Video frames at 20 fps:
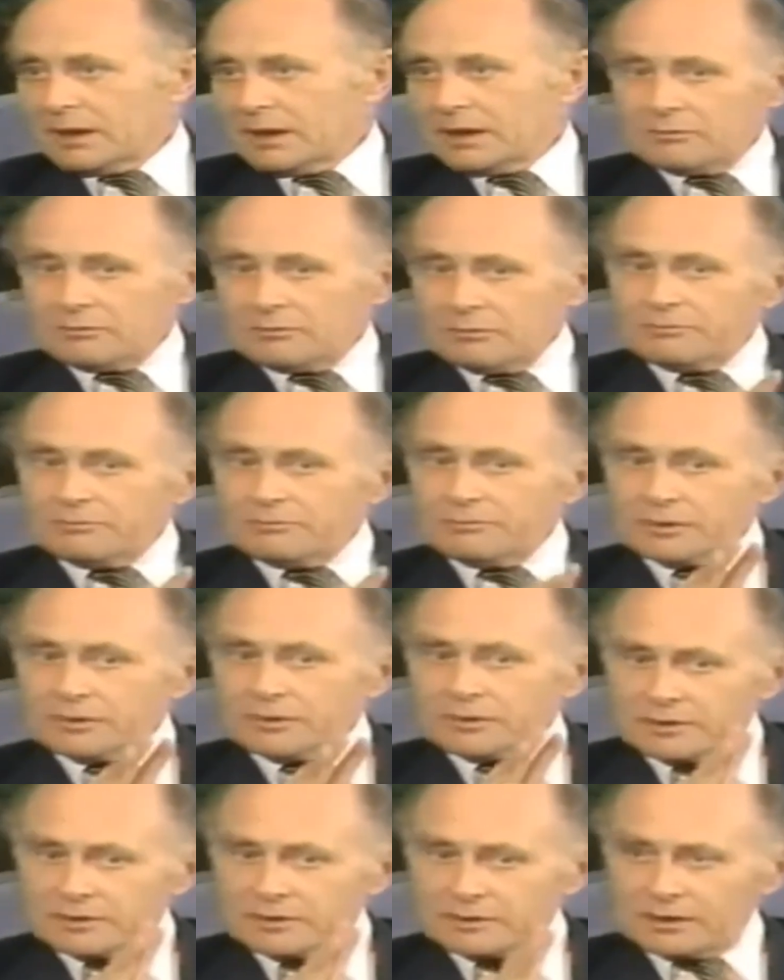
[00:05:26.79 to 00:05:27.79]
And I
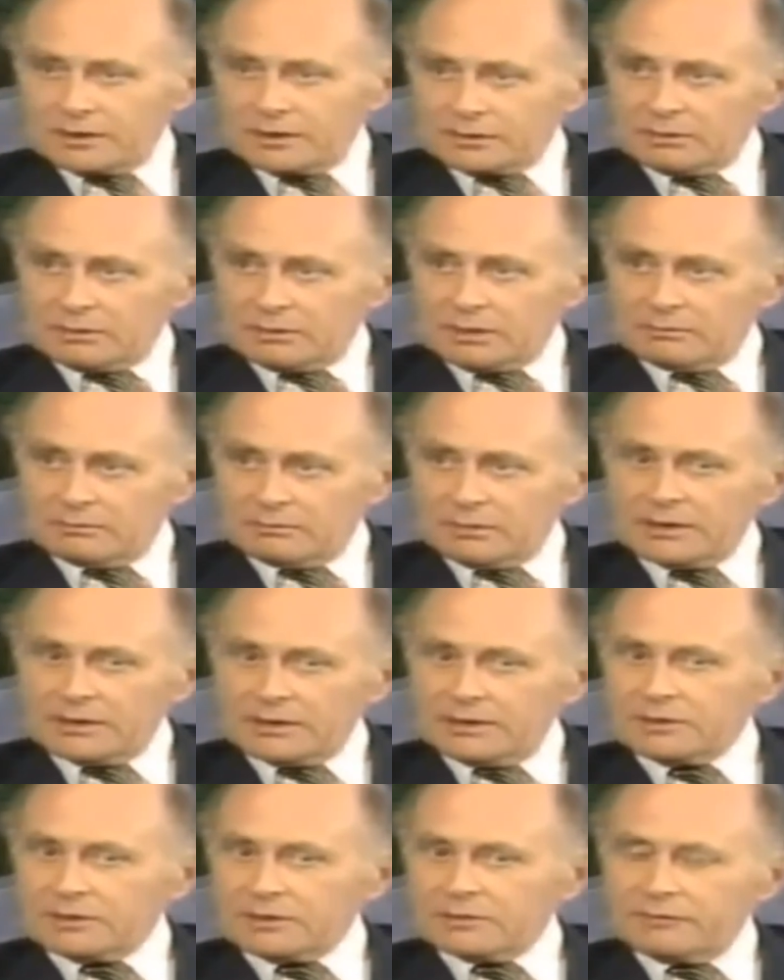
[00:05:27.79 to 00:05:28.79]
reprinted the telegram.
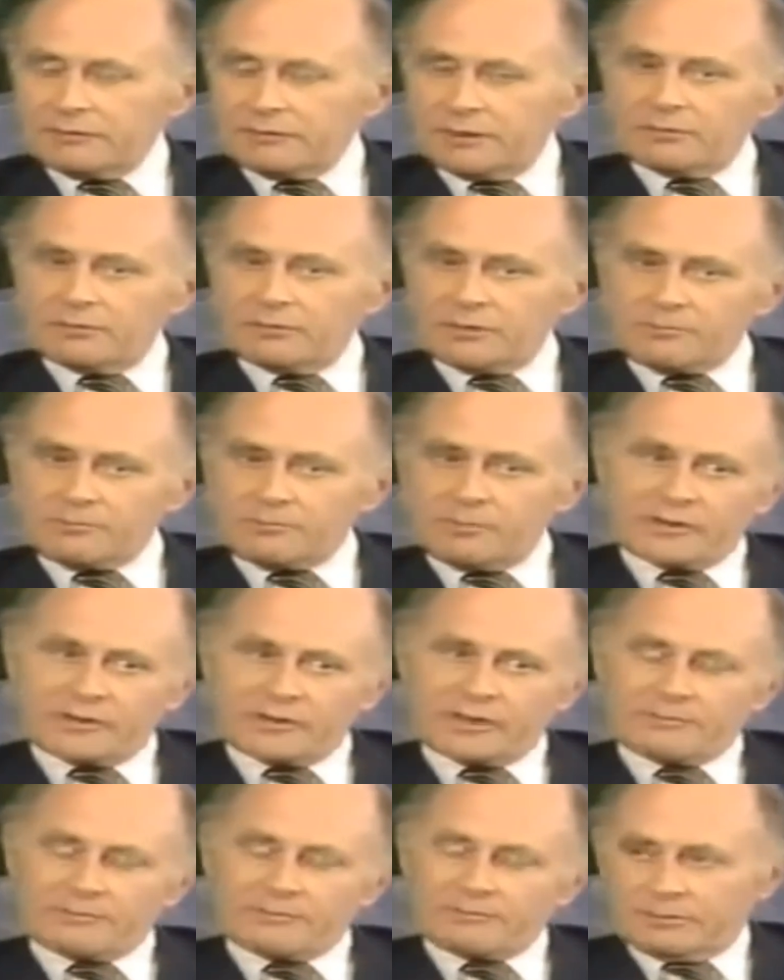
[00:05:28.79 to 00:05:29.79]
I never did find a
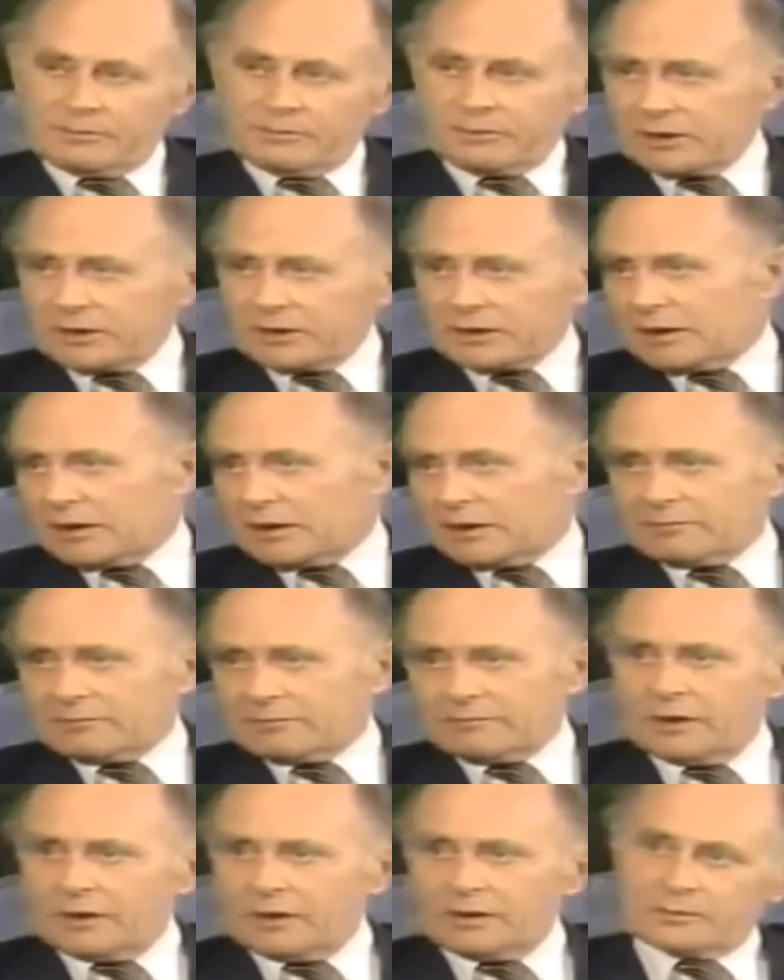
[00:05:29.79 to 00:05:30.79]
response. That's probably taken out
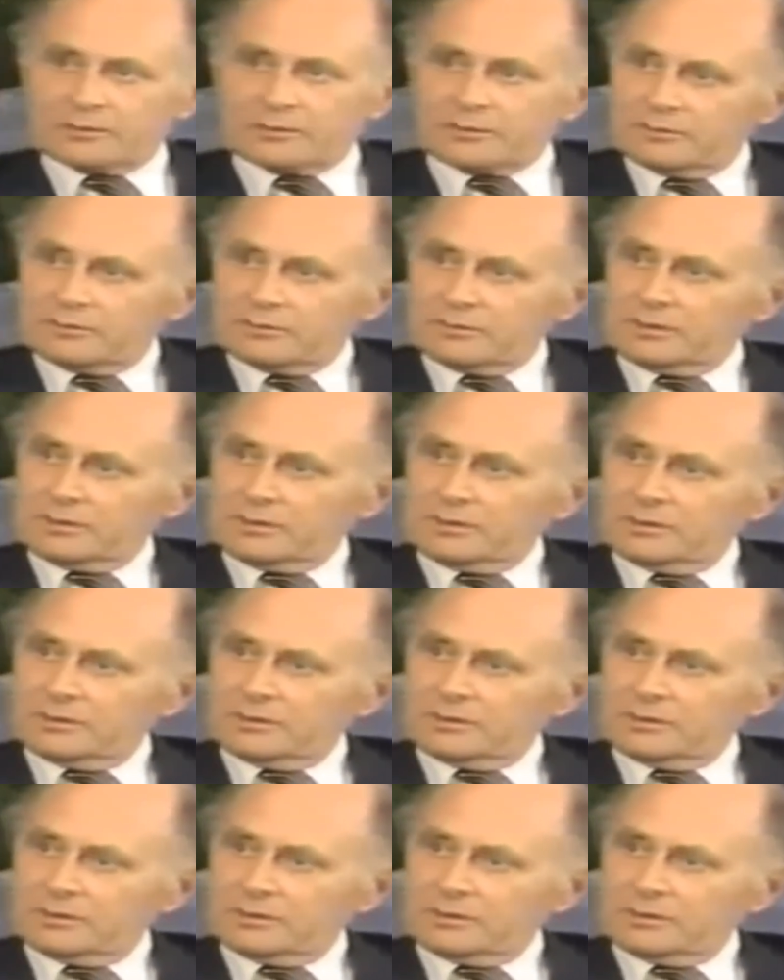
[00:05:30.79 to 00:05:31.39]
the files.